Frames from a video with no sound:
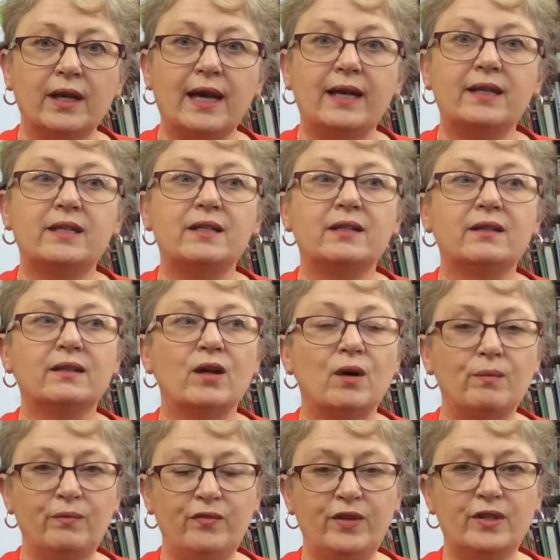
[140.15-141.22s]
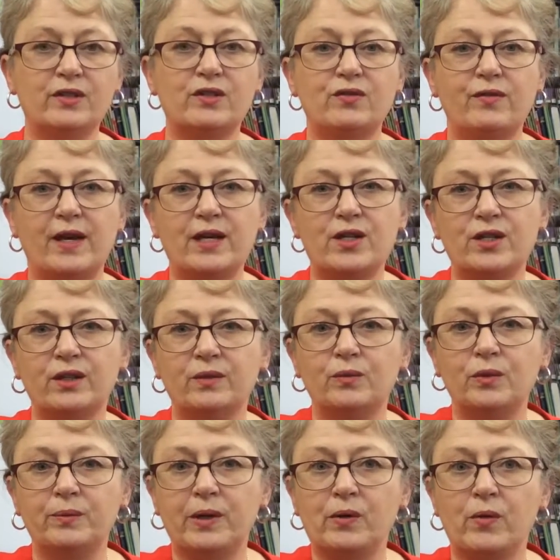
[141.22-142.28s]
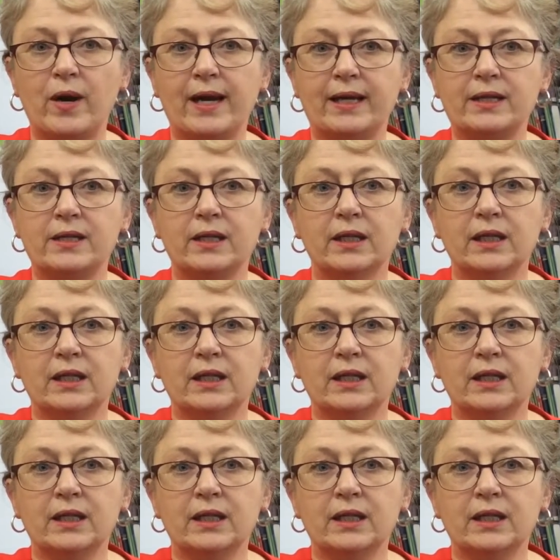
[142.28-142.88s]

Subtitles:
and obvious fashion will be great.